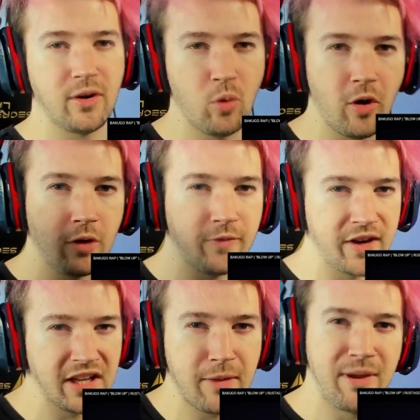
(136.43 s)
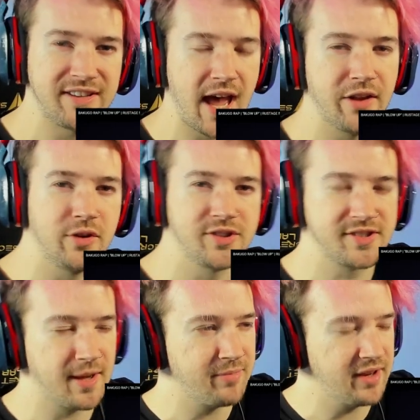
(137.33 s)
We'll all find like a McDonald's or
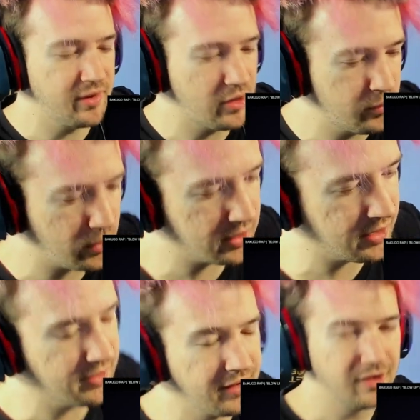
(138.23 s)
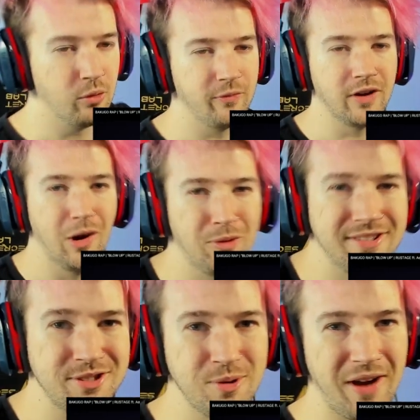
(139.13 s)
something, and then we'll figure out what to
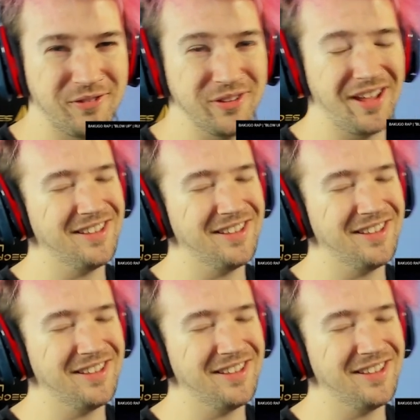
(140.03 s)
do after that.